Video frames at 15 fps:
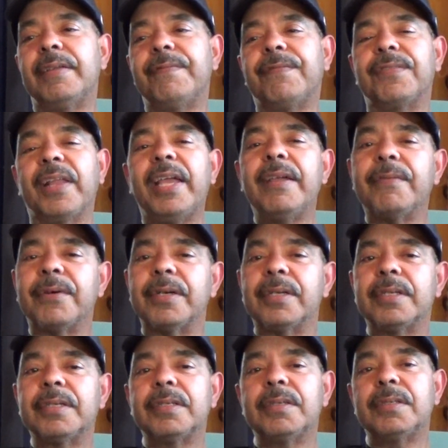flavor
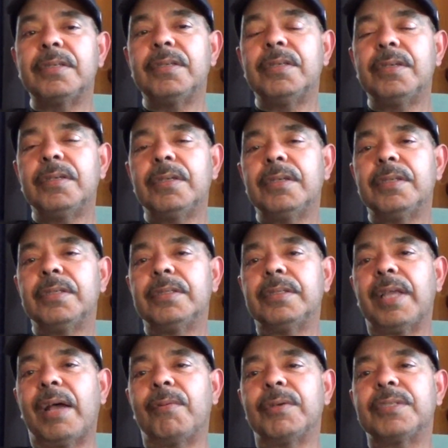
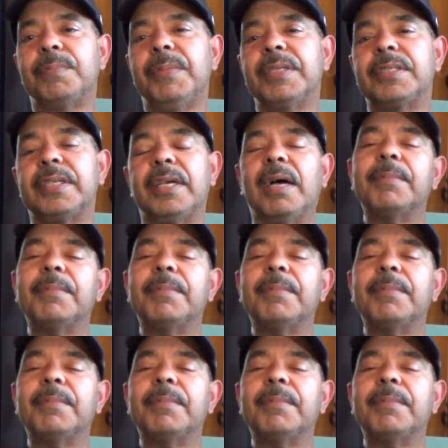that was missing.